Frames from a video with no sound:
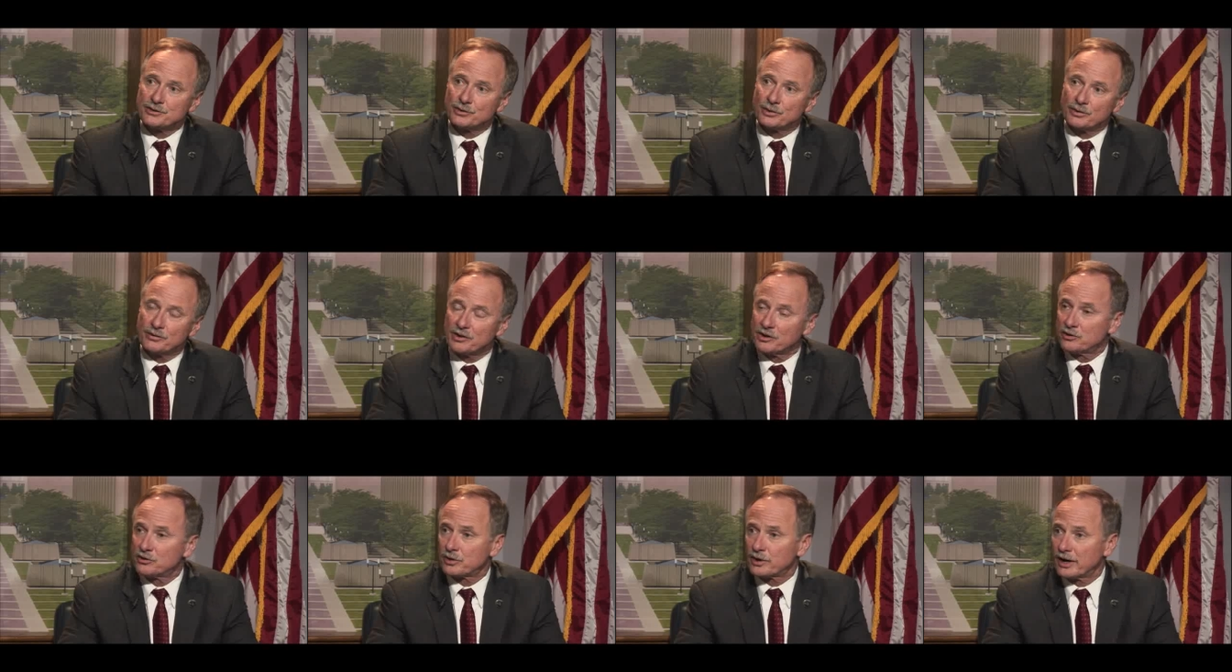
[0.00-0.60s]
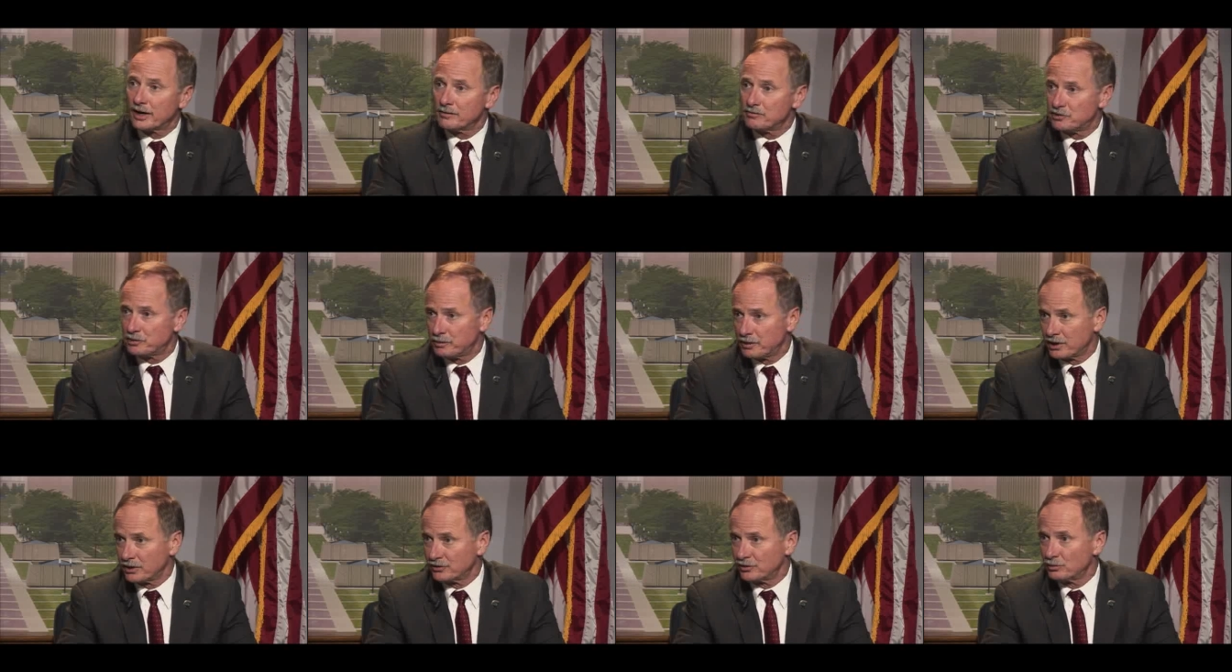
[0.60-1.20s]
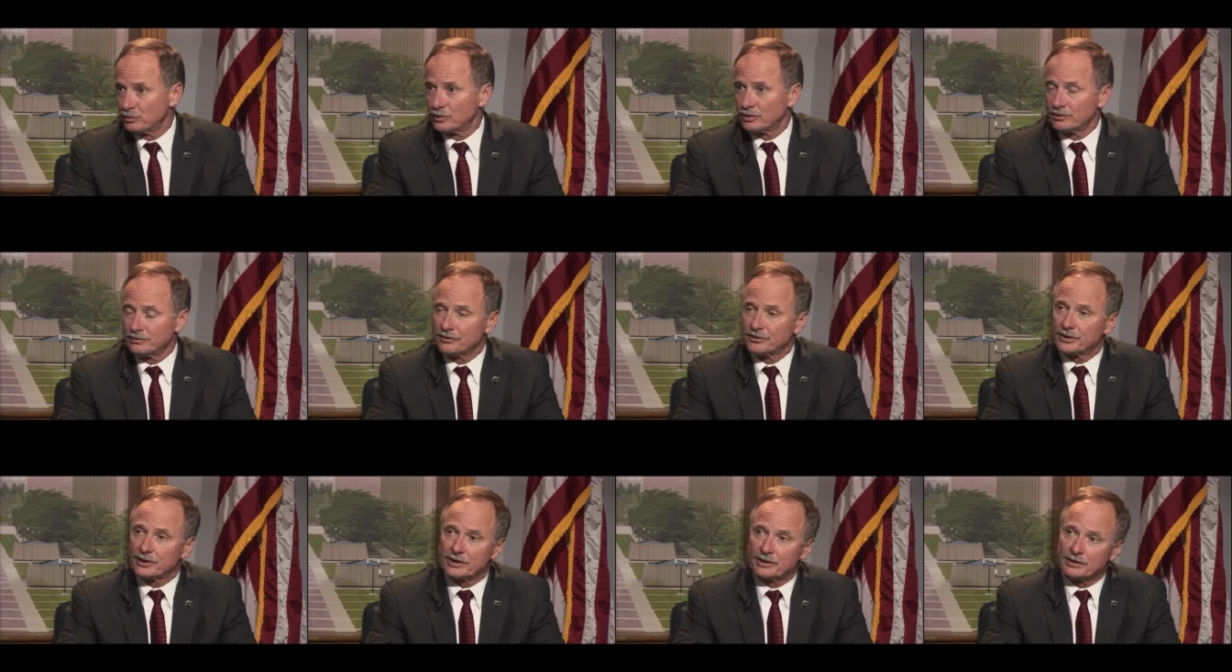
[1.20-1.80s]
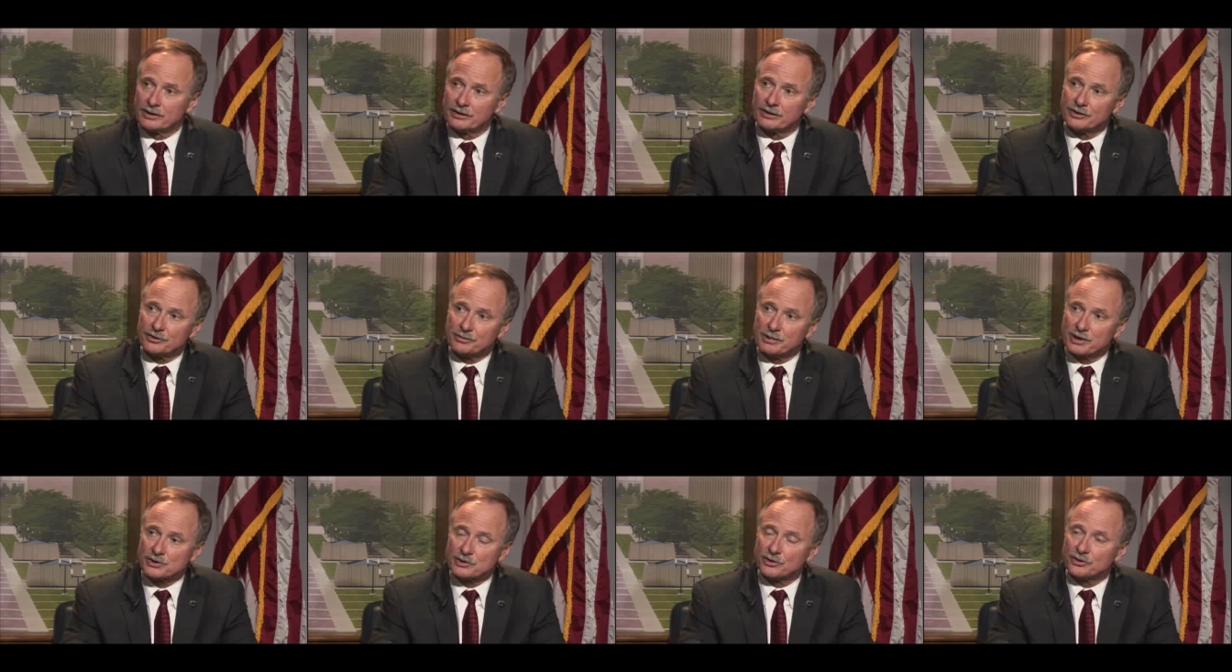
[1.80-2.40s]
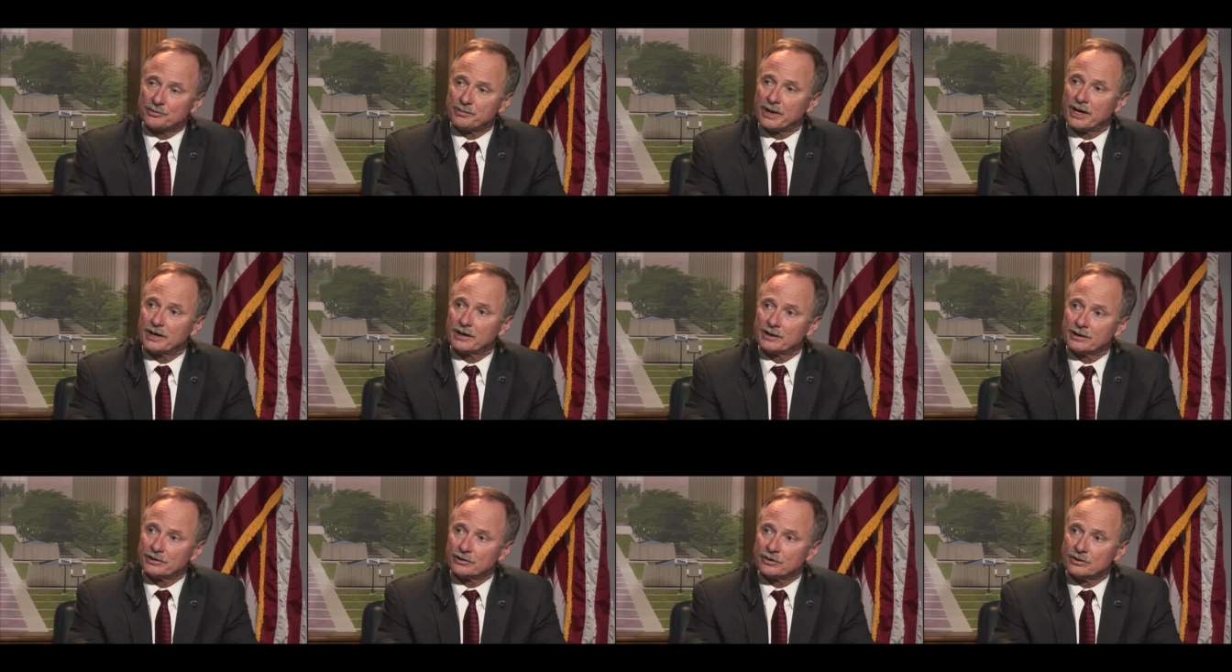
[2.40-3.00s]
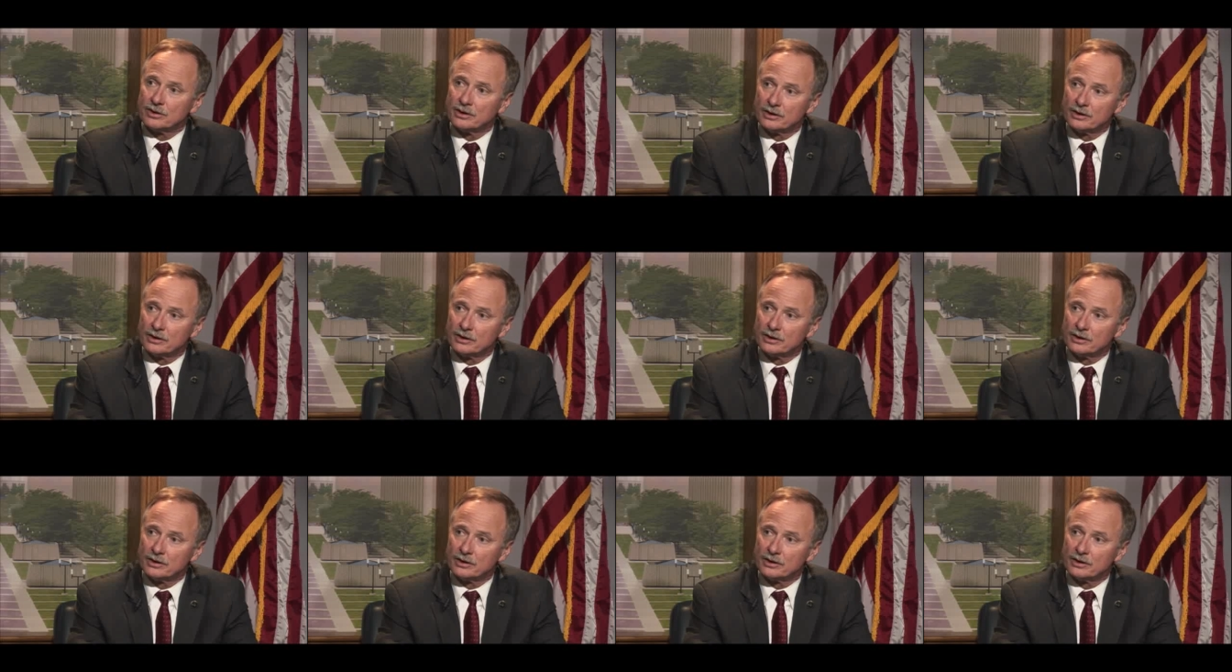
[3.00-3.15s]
with the tribes because the wolves are a special spot in